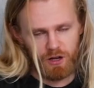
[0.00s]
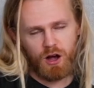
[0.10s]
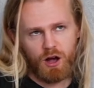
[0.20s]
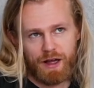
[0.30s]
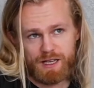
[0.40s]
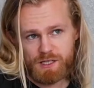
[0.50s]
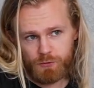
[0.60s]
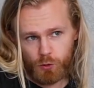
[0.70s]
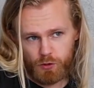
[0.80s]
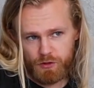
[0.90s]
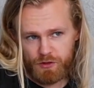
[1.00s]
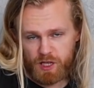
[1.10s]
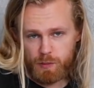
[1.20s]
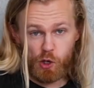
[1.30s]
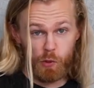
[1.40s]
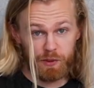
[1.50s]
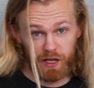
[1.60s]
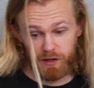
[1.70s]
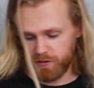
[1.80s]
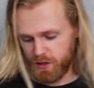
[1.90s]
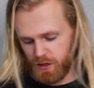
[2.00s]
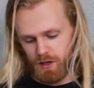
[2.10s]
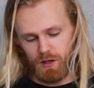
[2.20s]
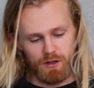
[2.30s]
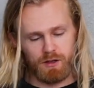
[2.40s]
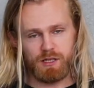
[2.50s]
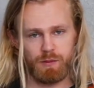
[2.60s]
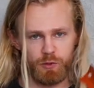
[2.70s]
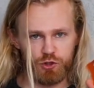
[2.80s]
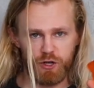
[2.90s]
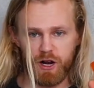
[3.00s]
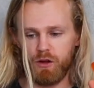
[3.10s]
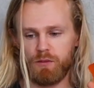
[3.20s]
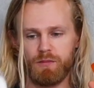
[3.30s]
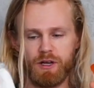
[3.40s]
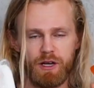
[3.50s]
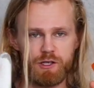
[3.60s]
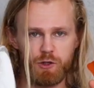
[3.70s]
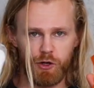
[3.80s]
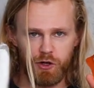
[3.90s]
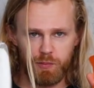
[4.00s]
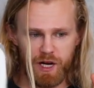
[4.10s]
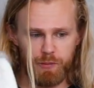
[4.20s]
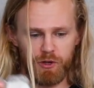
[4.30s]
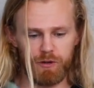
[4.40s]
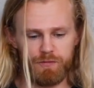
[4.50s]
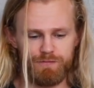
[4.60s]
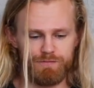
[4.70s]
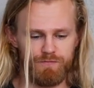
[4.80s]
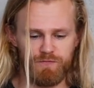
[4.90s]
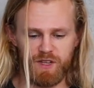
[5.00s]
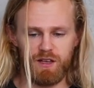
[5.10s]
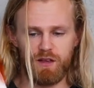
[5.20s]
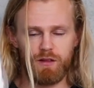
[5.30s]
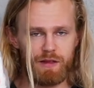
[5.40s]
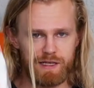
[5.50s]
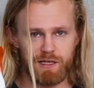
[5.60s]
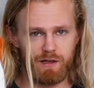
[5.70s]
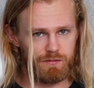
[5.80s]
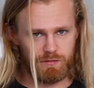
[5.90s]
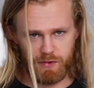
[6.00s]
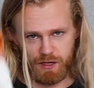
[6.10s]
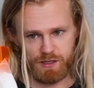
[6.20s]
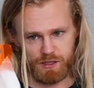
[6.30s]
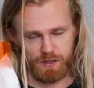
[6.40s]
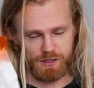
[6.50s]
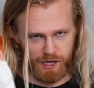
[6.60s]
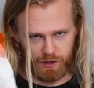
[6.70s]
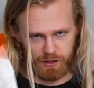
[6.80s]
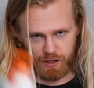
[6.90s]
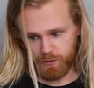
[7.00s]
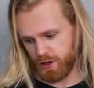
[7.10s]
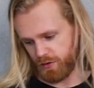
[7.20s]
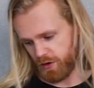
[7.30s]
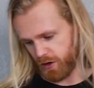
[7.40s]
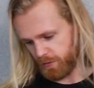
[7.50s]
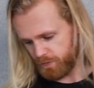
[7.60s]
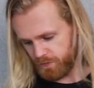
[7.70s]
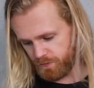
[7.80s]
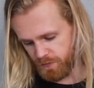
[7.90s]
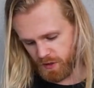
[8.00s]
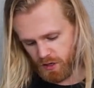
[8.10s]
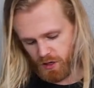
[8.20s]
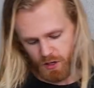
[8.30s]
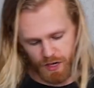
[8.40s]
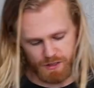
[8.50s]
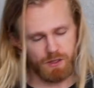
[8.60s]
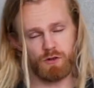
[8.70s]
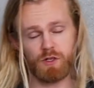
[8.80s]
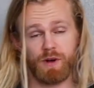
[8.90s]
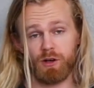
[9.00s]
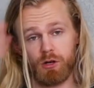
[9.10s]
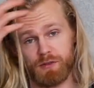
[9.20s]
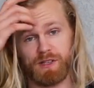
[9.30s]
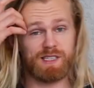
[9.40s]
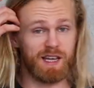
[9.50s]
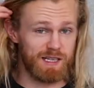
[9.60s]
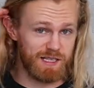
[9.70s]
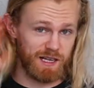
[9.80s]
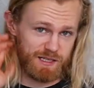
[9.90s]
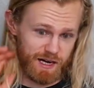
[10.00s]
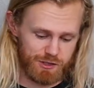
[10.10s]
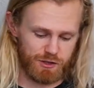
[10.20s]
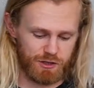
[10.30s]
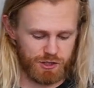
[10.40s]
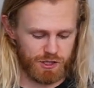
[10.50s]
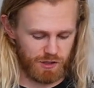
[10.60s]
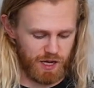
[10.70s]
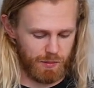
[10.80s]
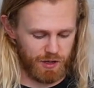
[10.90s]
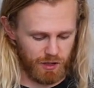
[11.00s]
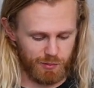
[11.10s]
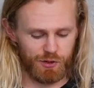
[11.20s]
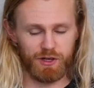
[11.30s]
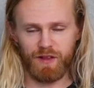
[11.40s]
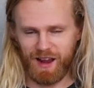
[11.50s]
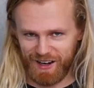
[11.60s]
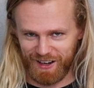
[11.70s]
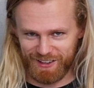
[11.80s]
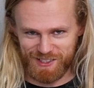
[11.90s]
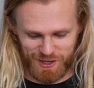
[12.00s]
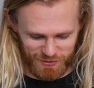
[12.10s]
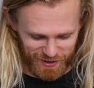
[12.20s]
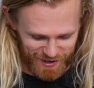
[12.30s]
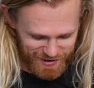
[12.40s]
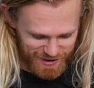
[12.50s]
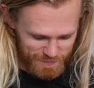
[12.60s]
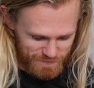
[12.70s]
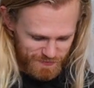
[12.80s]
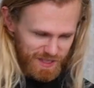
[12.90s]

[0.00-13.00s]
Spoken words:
As for the poop kit, simple trowel and toilet paper. That's it. That is the entire kit right there. I did use my girlfriend's hand sanitizer because she's a lot better at bringing that kind of stuff than I am.